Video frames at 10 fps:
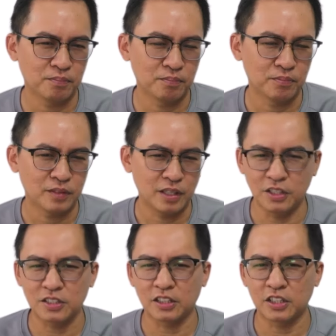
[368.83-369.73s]
In this
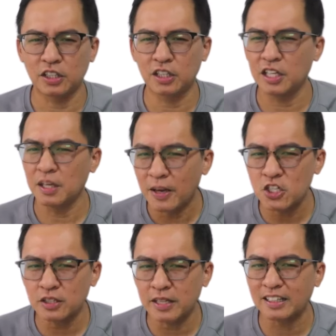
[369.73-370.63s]
article, it
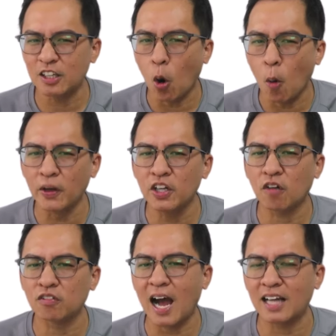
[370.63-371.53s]
mentioned that the opening of
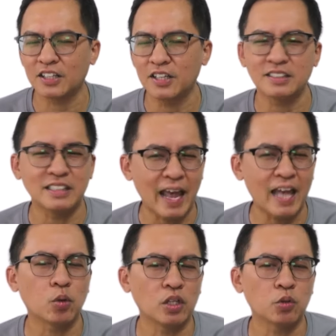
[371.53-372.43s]
the RTS in end
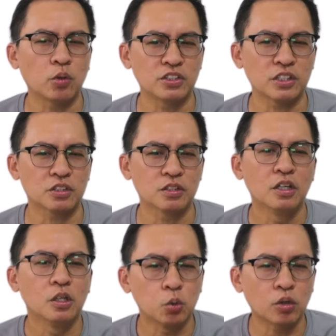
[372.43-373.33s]
2026
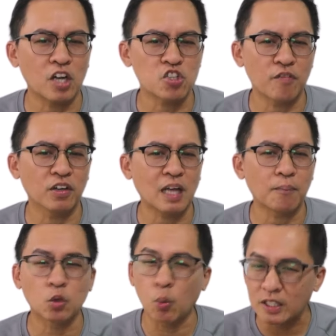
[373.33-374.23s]
to cut travel time
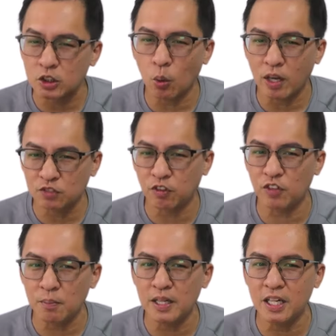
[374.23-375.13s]
to as low as 50
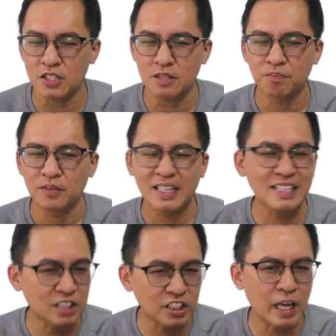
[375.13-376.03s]
minutes is
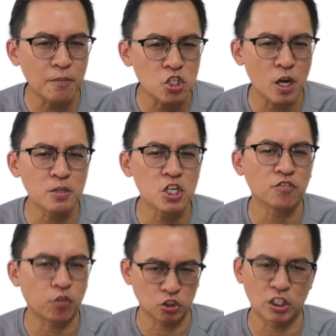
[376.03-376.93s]
a game changer
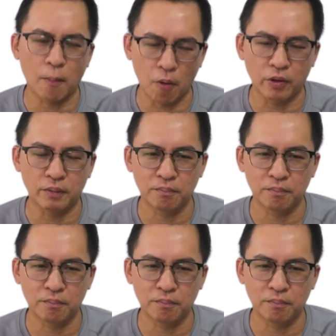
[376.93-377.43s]
for Singaporeans.